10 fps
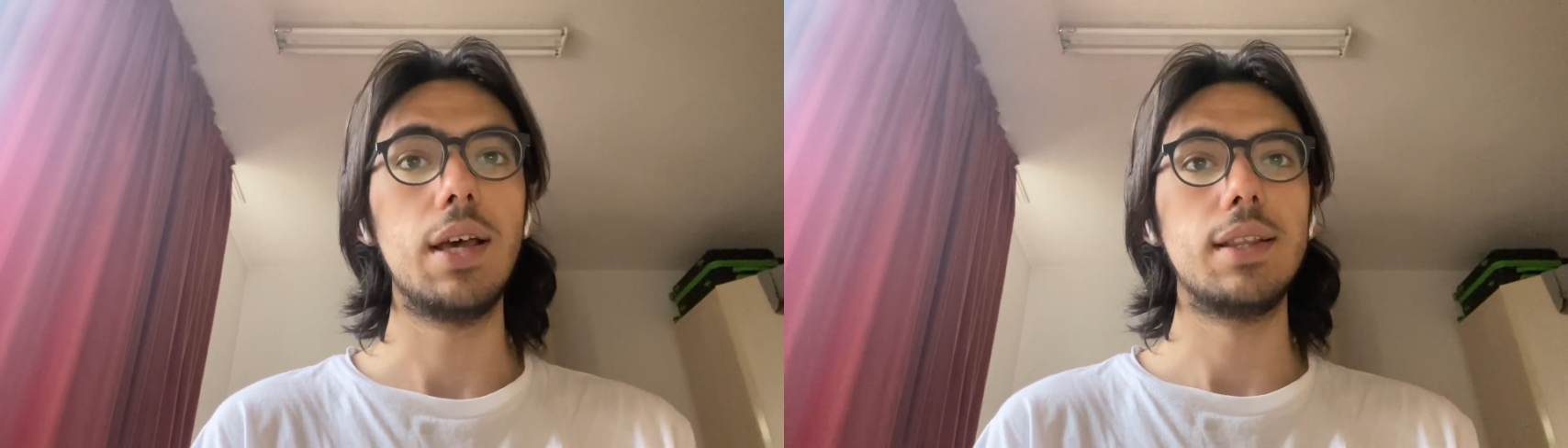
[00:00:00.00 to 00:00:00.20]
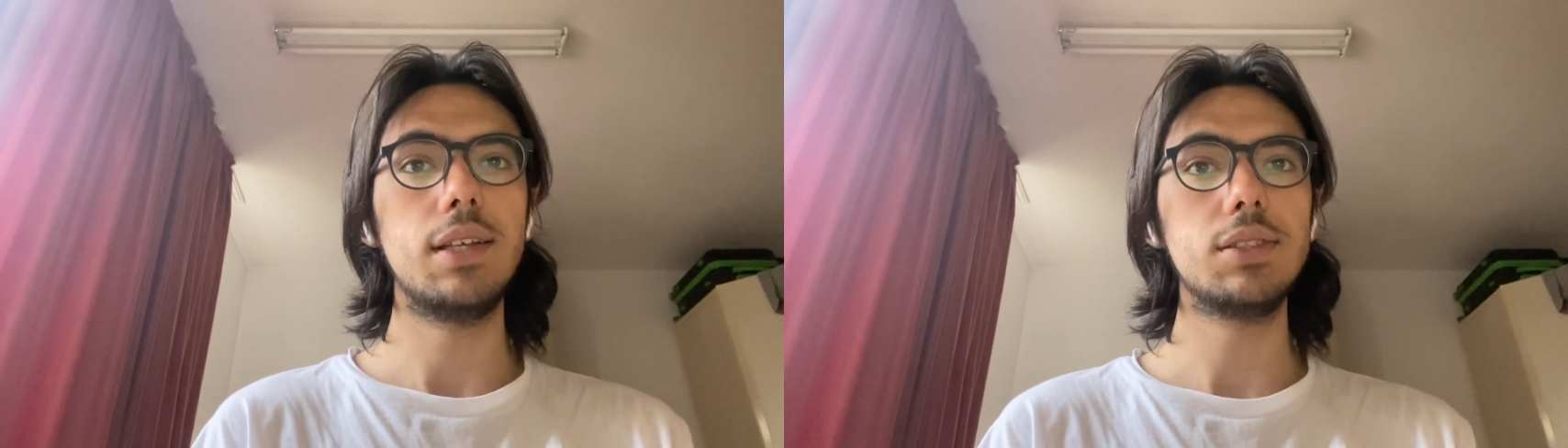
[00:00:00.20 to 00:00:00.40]

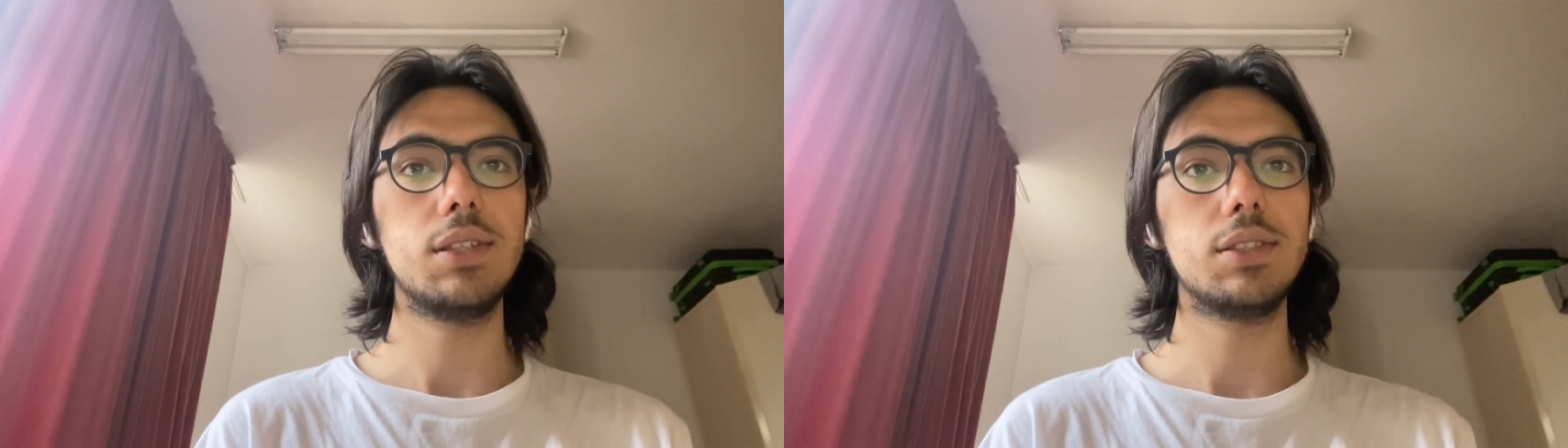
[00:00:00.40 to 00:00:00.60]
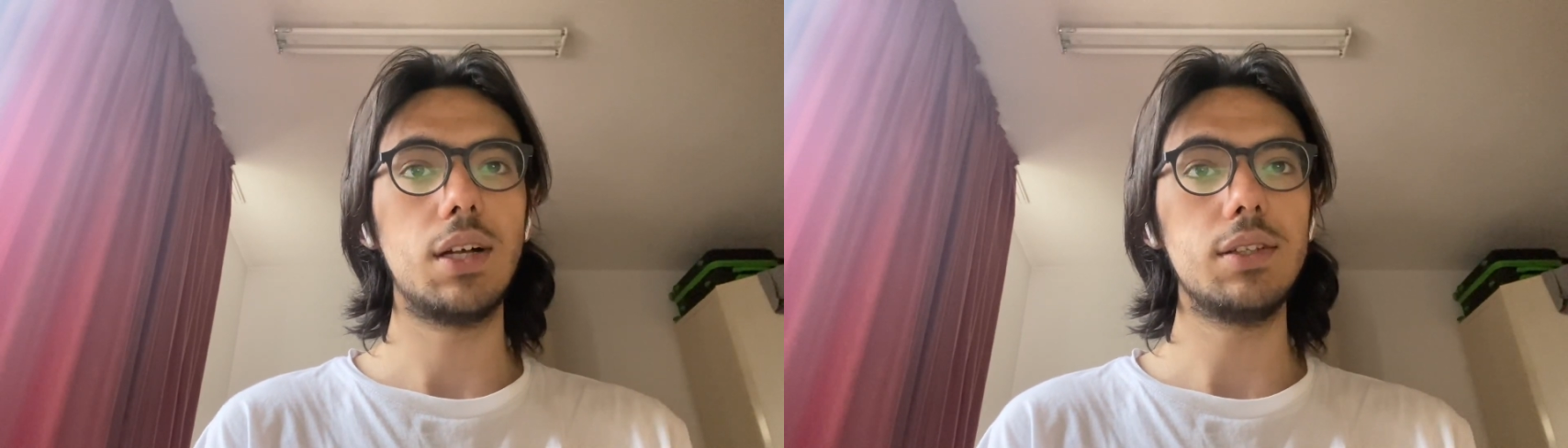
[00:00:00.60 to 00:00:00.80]
This
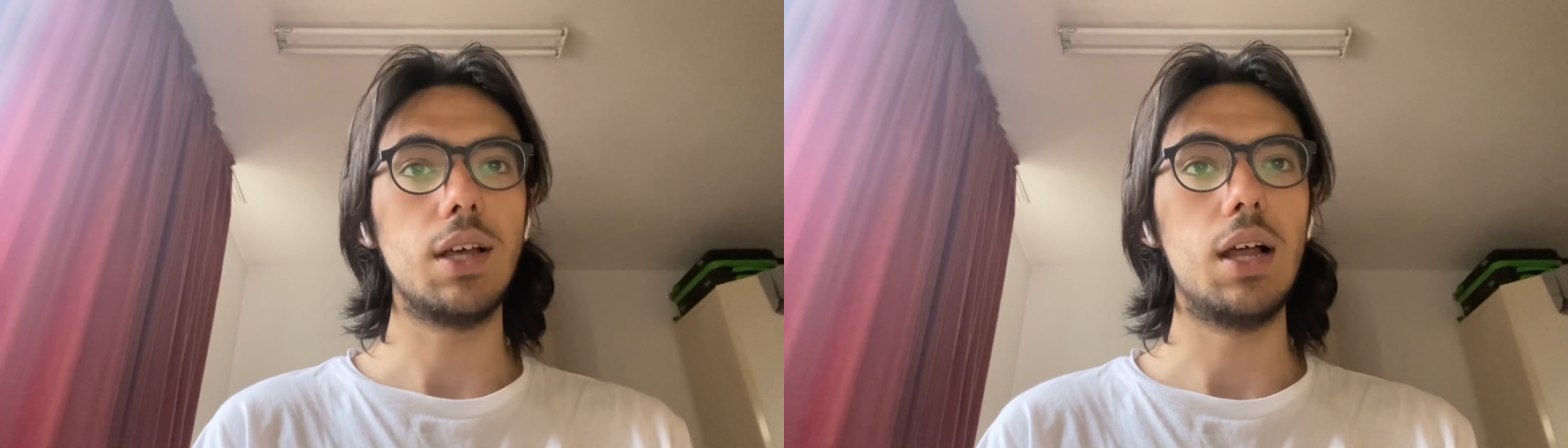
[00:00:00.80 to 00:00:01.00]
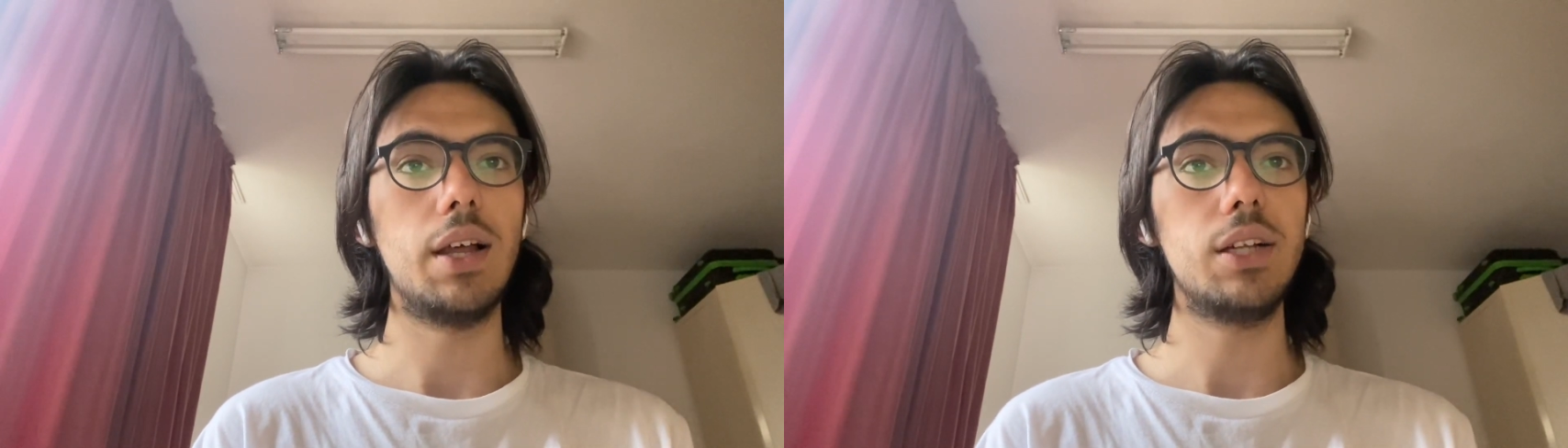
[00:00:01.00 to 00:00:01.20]
result
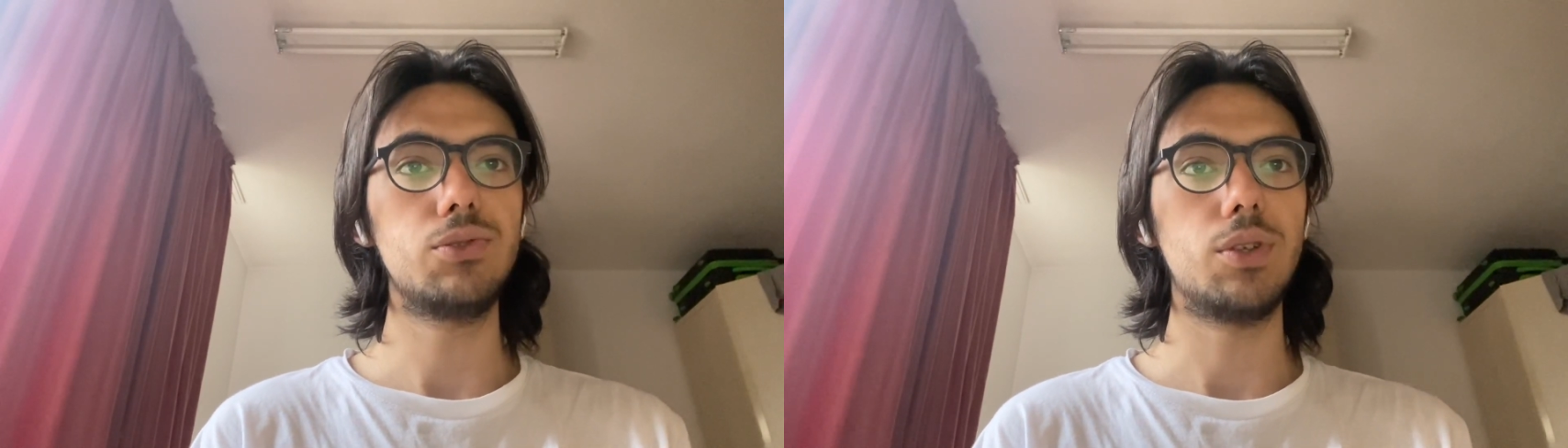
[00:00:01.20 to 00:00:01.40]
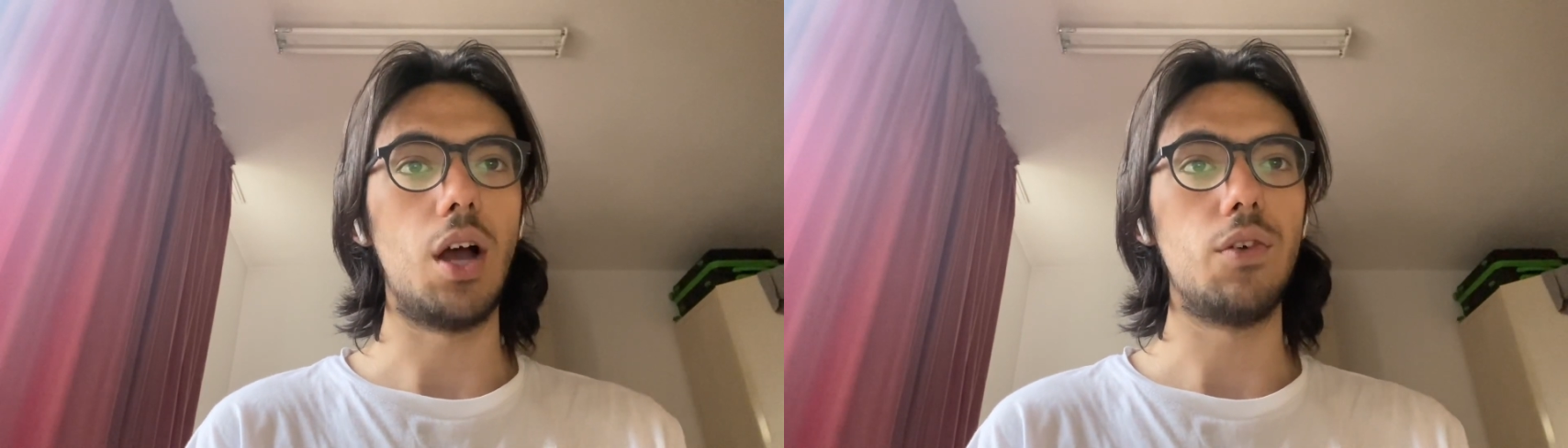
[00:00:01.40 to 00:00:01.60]
aligns with our